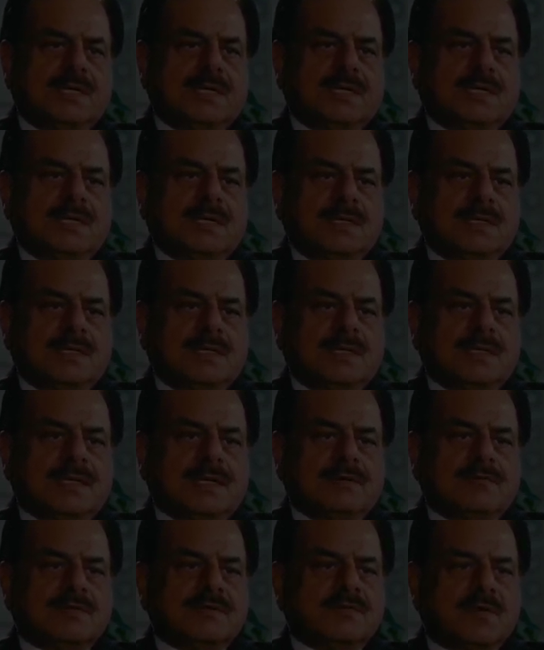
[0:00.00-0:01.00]
And
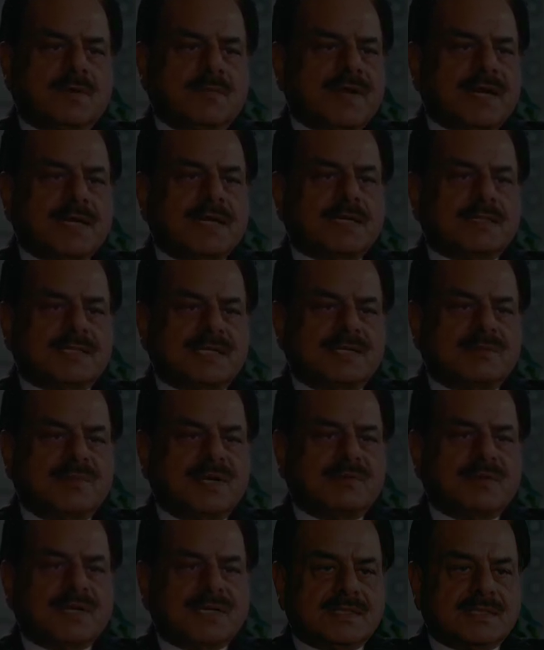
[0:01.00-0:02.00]
that was for medical
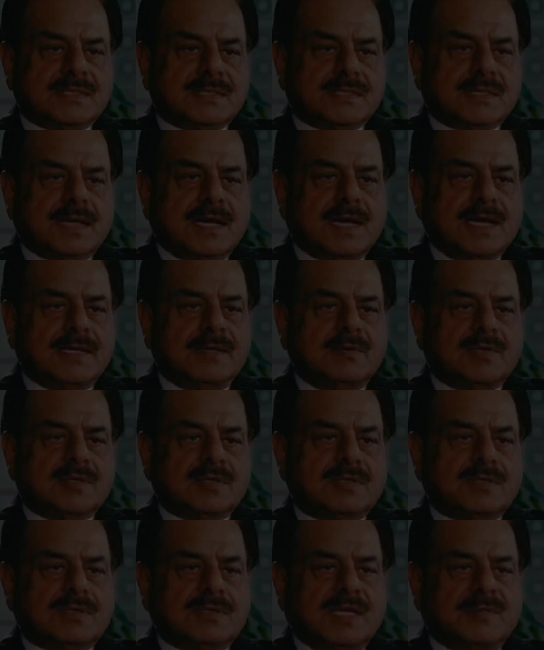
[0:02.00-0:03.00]
treatment when his eye
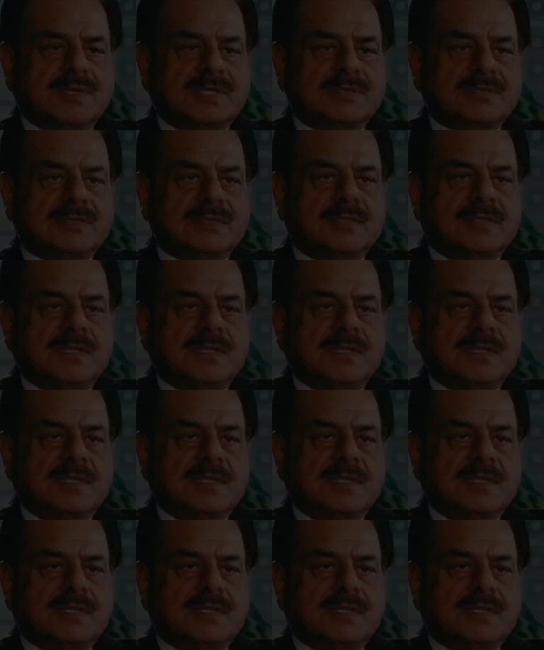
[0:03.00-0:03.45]
was damaged.